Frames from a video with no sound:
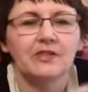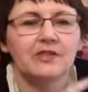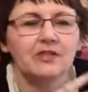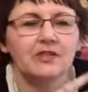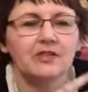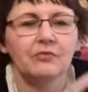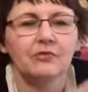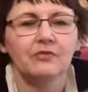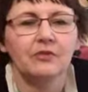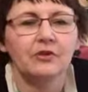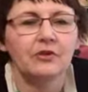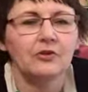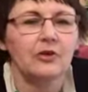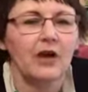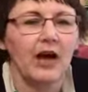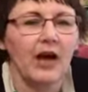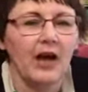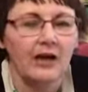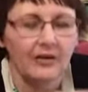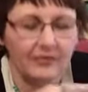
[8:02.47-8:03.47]
some of you
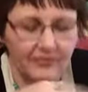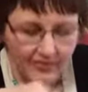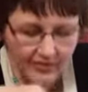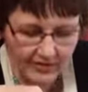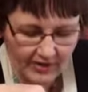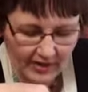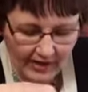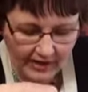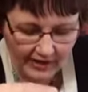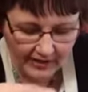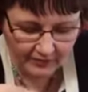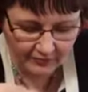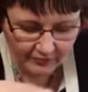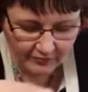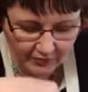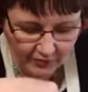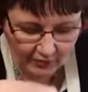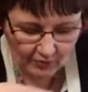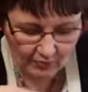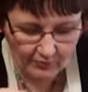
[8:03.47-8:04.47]
have had, if
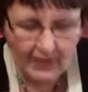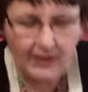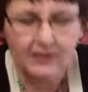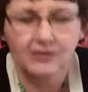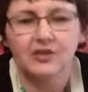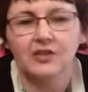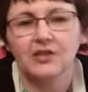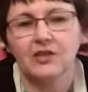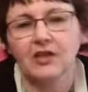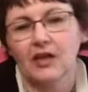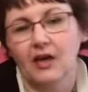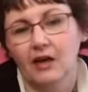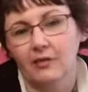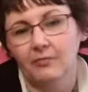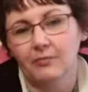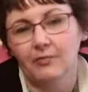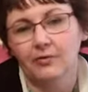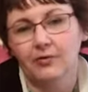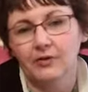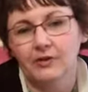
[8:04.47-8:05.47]
we go back to the
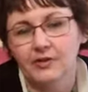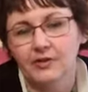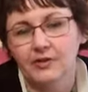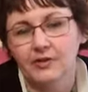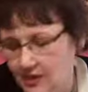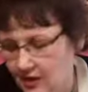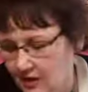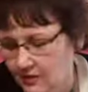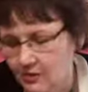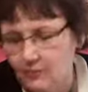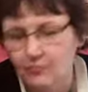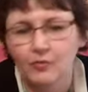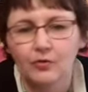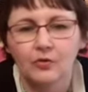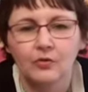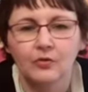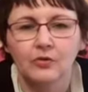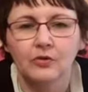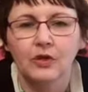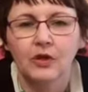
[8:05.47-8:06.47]
Empress and the
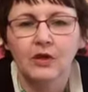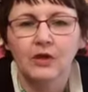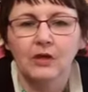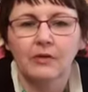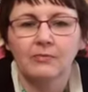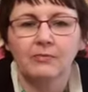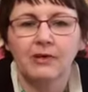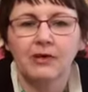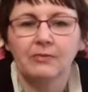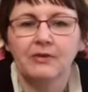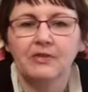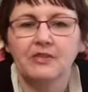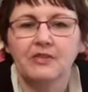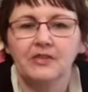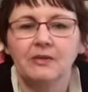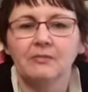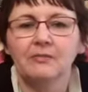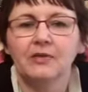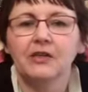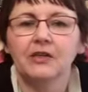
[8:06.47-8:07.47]
Moon, maybe
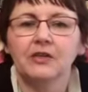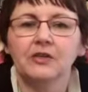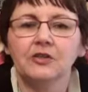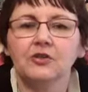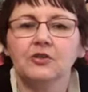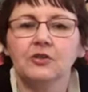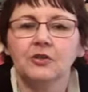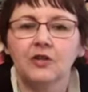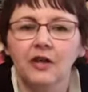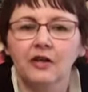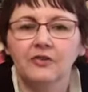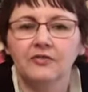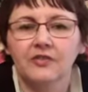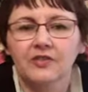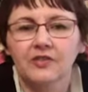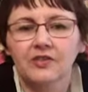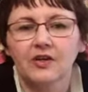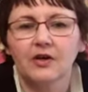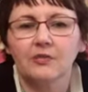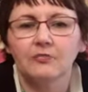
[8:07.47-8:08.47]
something in your life has
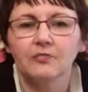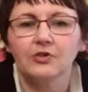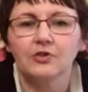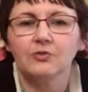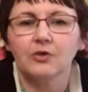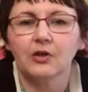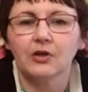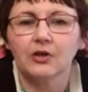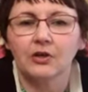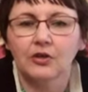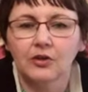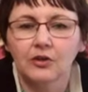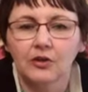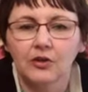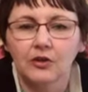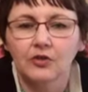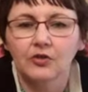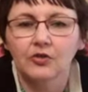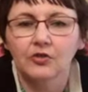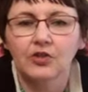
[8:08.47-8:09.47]
come to a
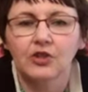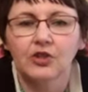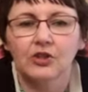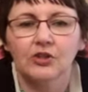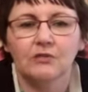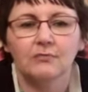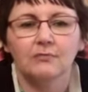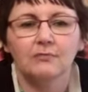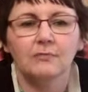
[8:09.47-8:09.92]
conclusion.